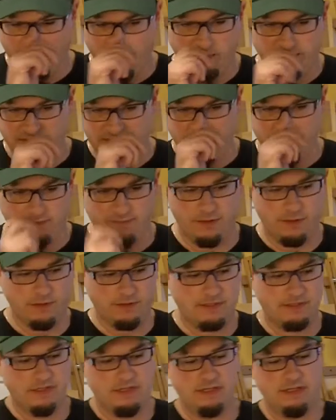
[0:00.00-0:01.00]
I always give to
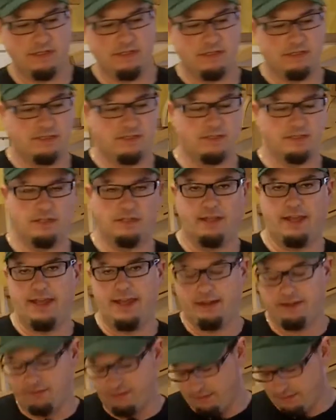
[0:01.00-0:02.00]
folks, is
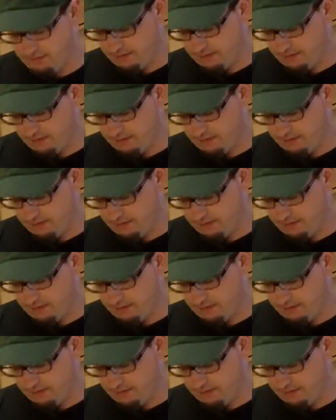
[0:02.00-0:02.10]
select